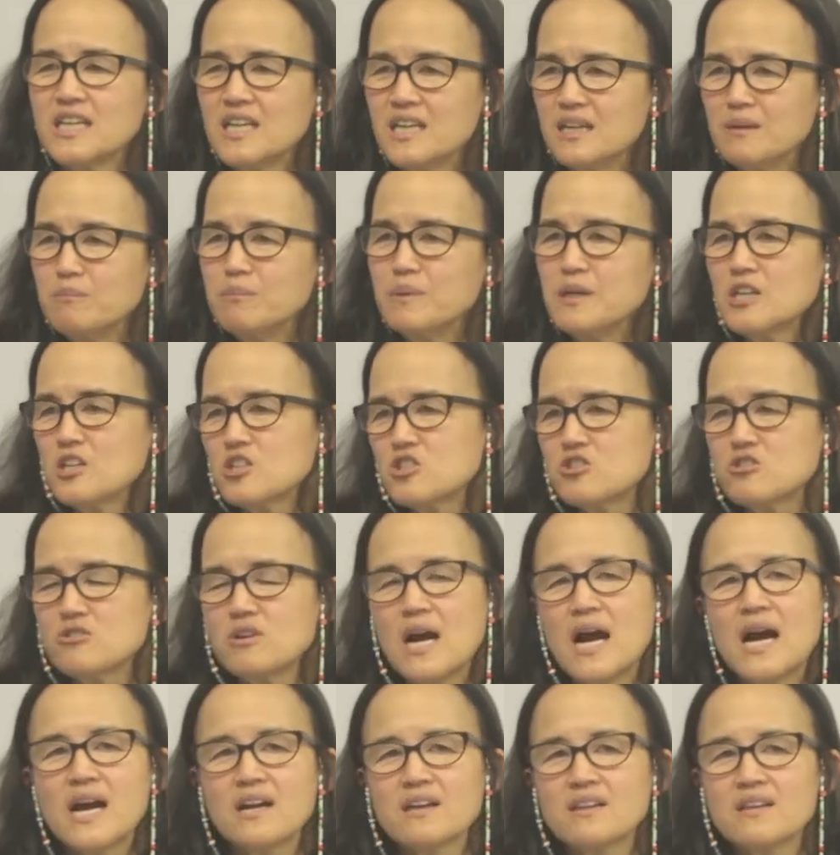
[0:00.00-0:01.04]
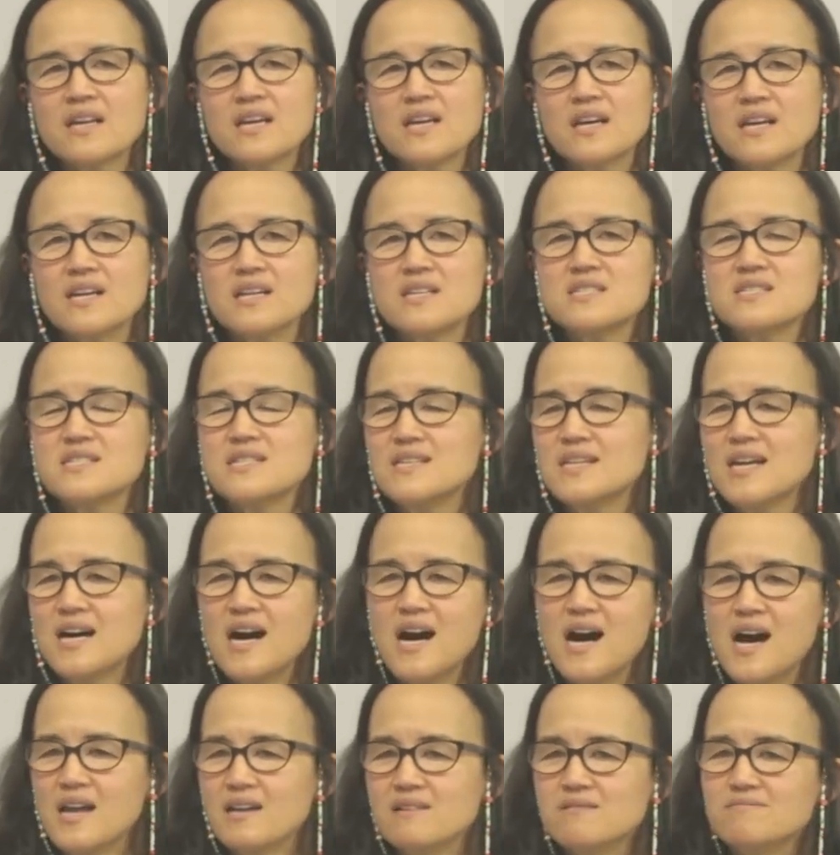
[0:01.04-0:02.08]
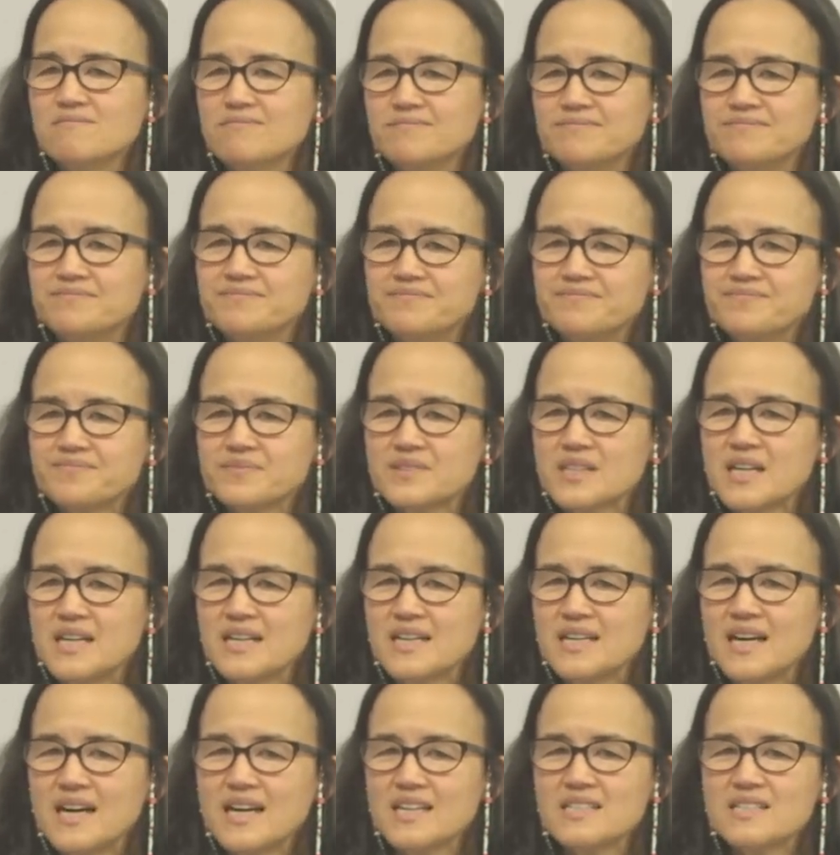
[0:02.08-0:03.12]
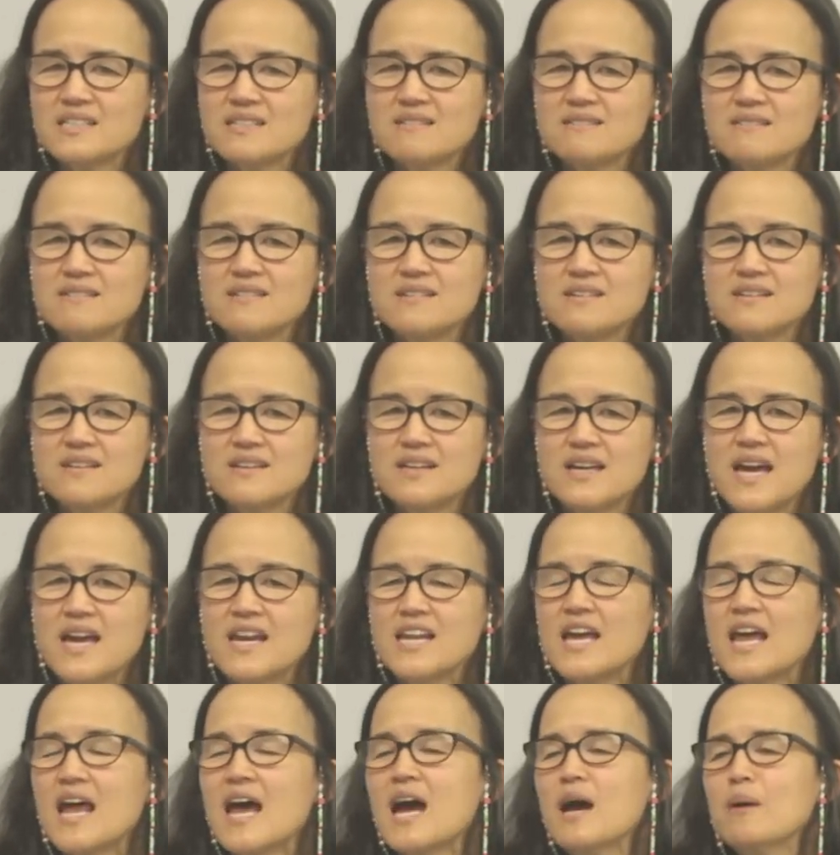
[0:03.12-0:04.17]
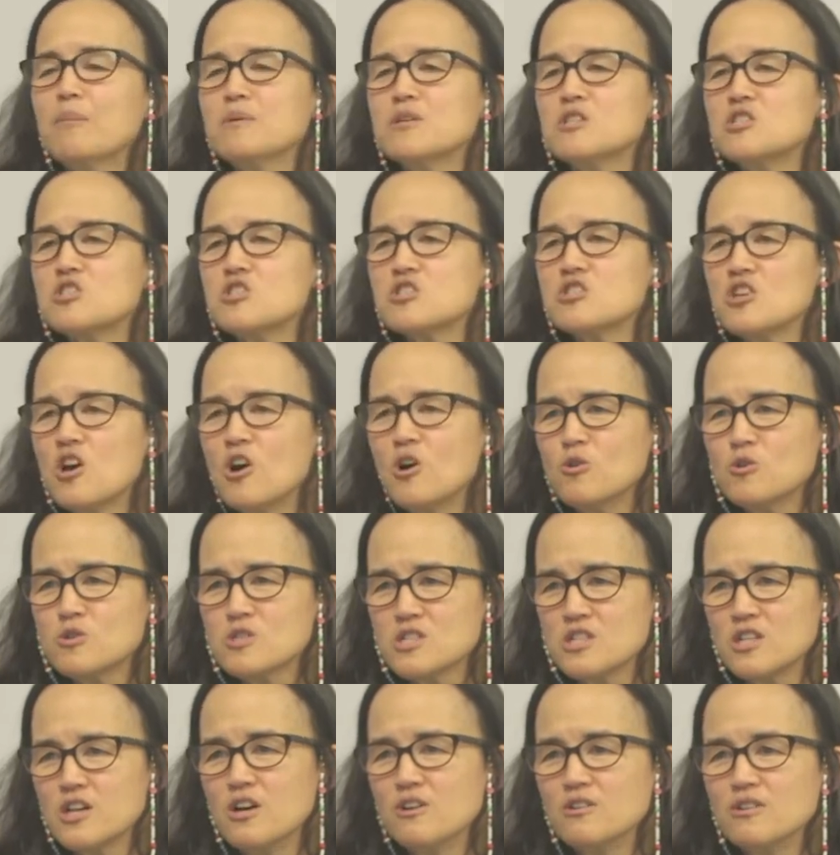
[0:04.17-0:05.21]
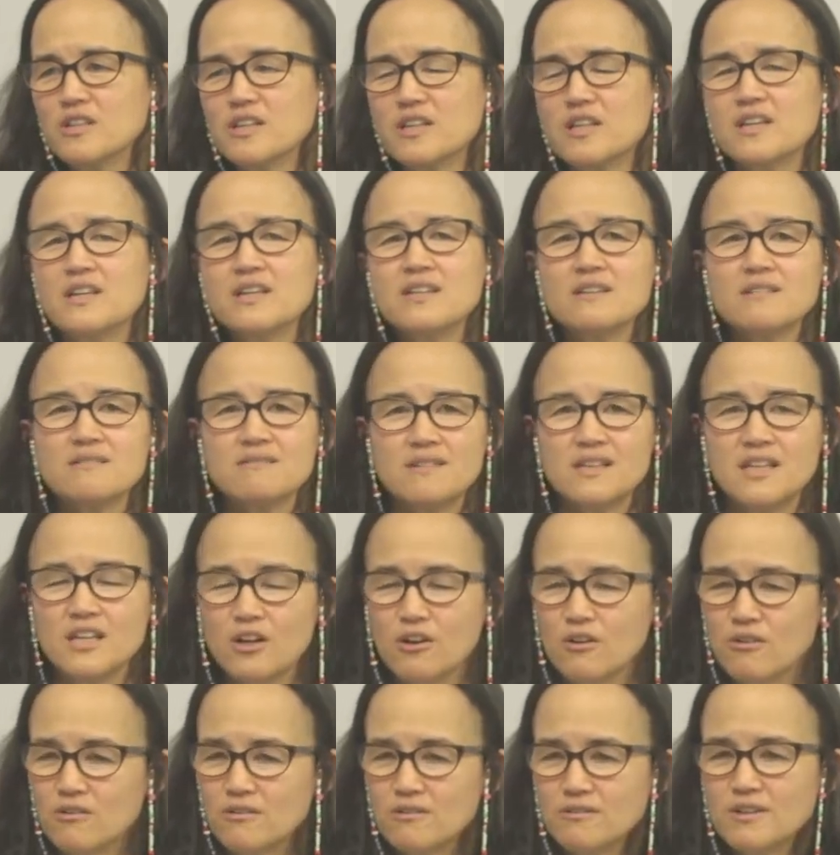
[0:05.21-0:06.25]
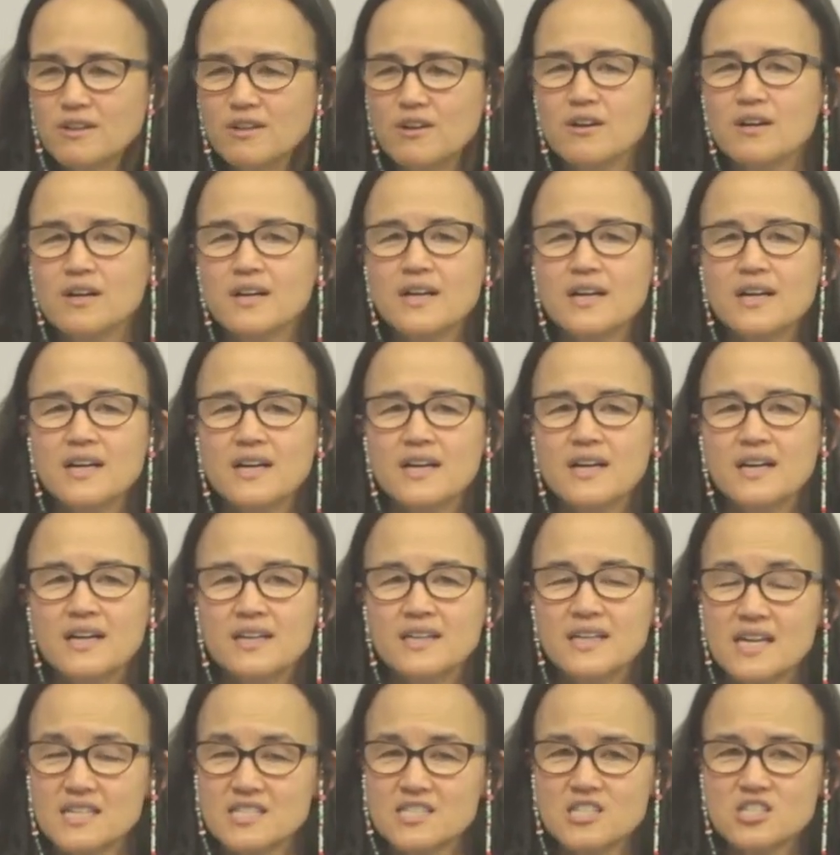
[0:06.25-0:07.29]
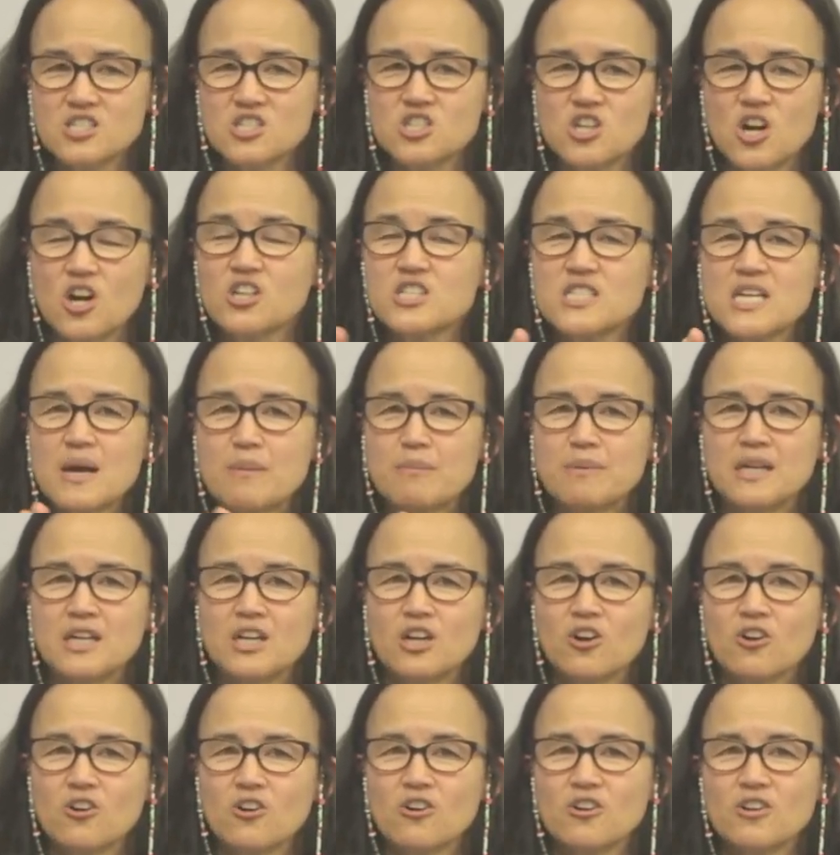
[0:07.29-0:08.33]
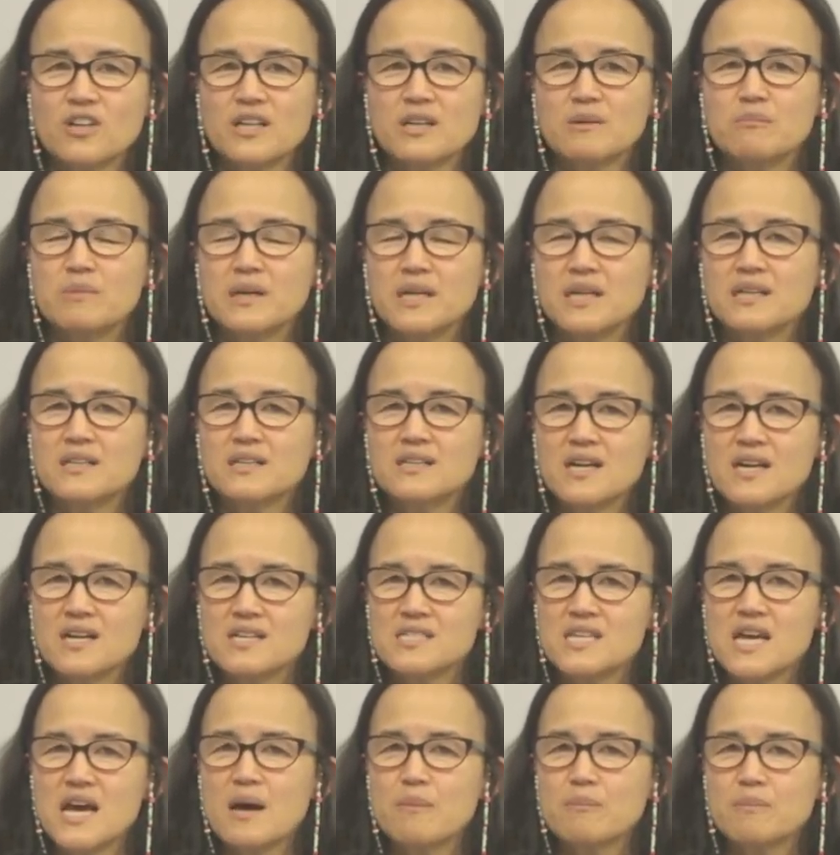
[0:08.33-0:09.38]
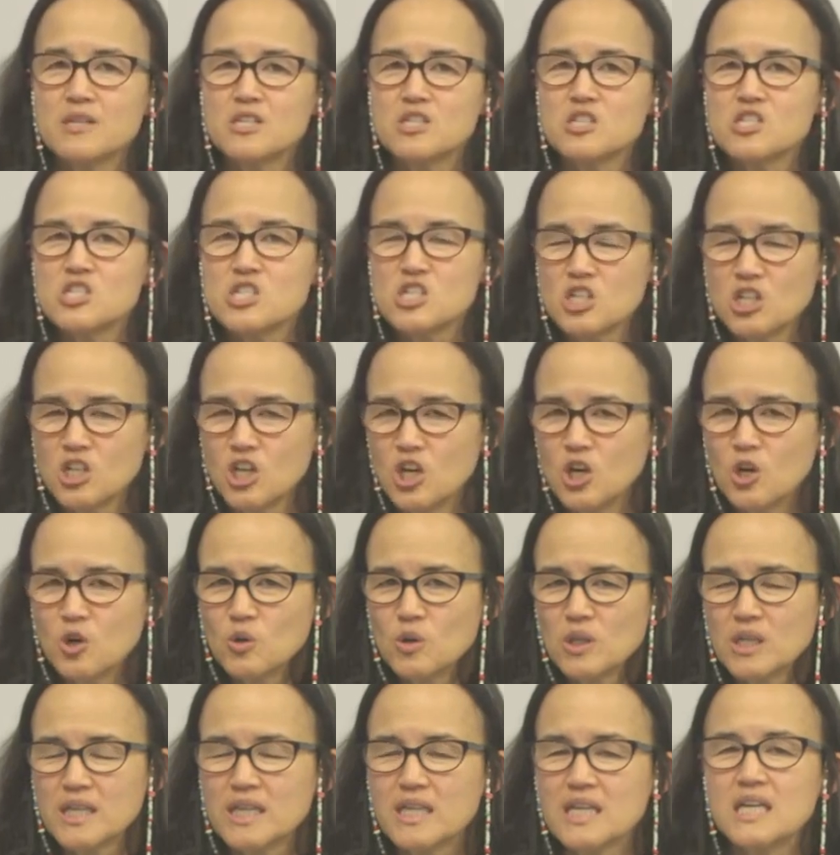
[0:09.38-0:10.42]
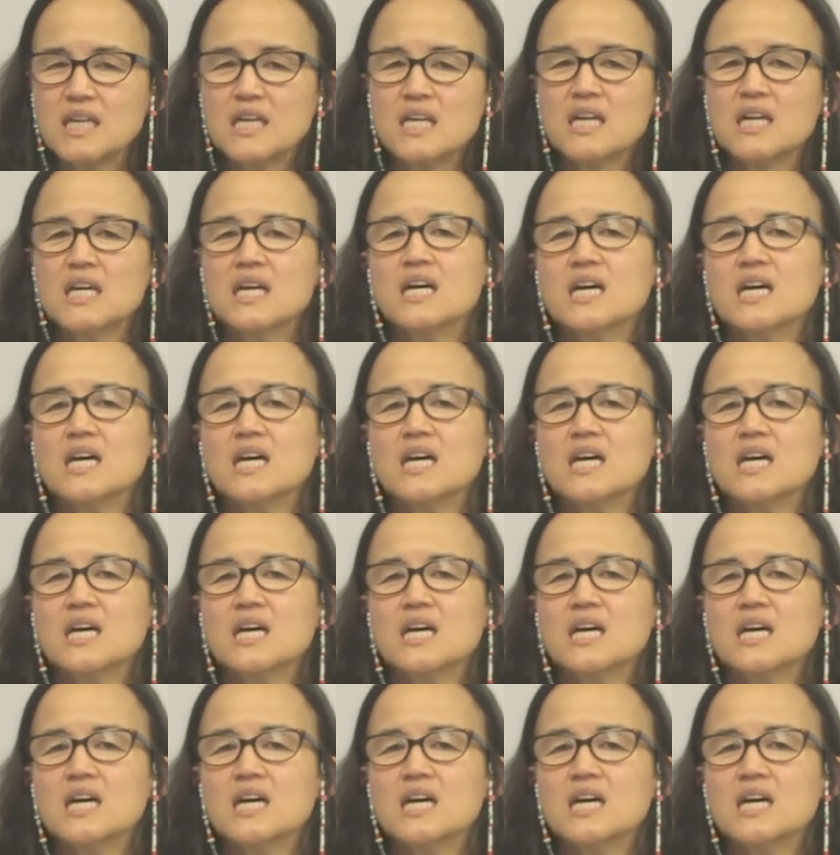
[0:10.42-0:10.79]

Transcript: keeping track of that is not, and it happens so slowly, you know. Yes, it starts happening early, but it does happen slowly.